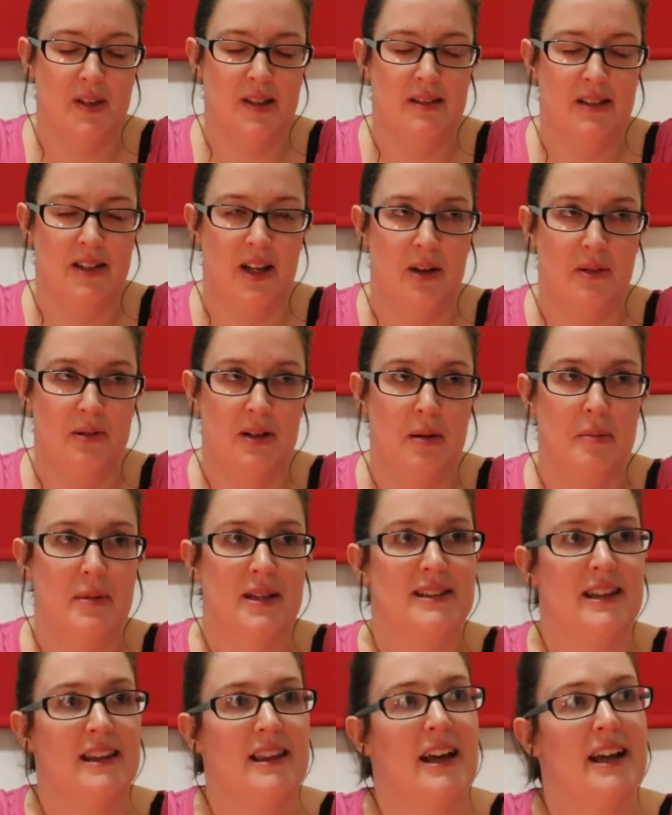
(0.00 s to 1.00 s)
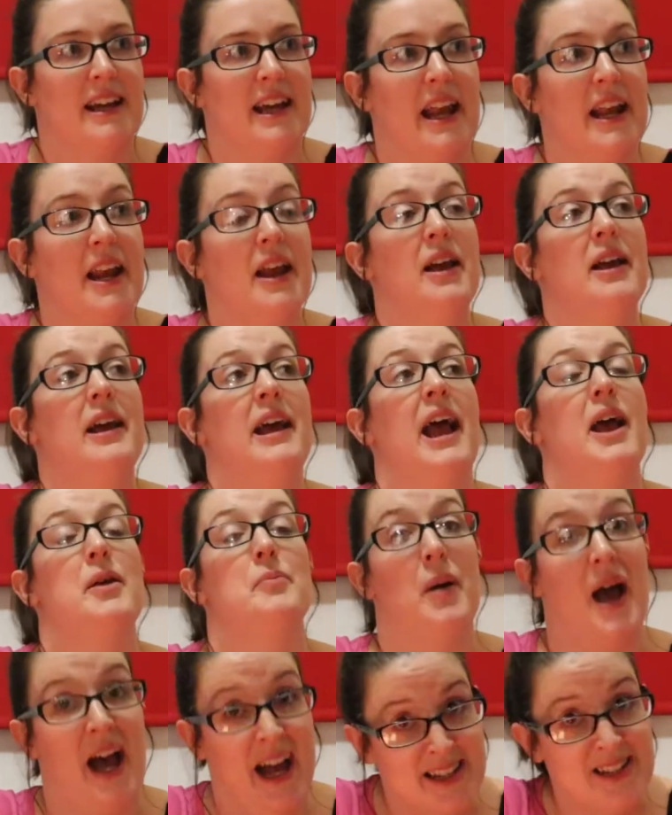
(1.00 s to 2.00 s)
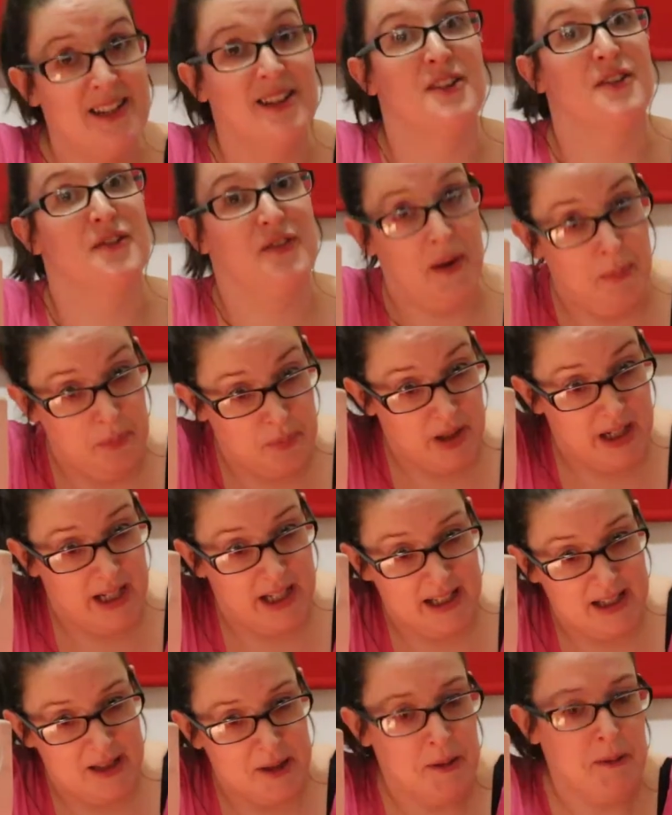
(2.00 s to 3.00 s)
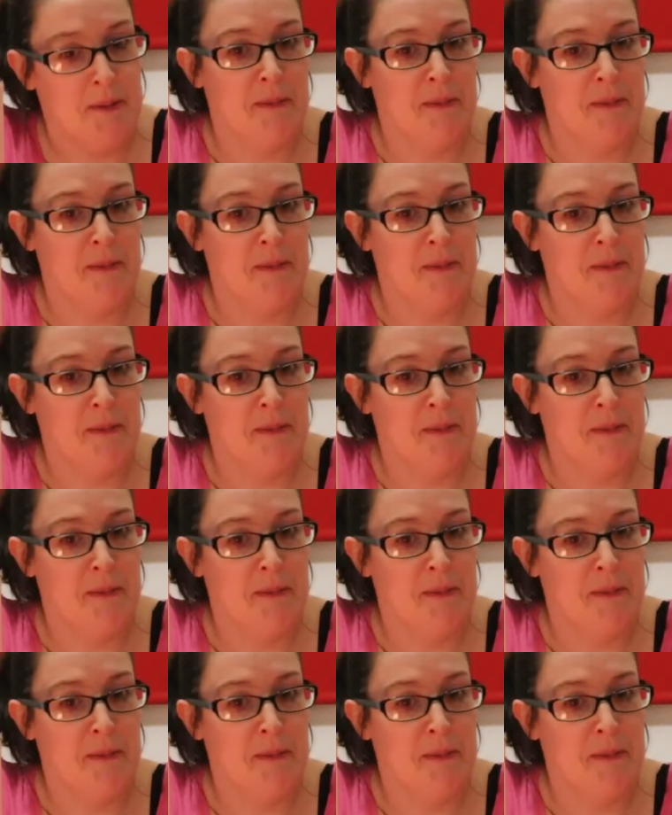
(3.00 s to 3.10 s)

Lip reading: no, let me say that again. A patterned fabric,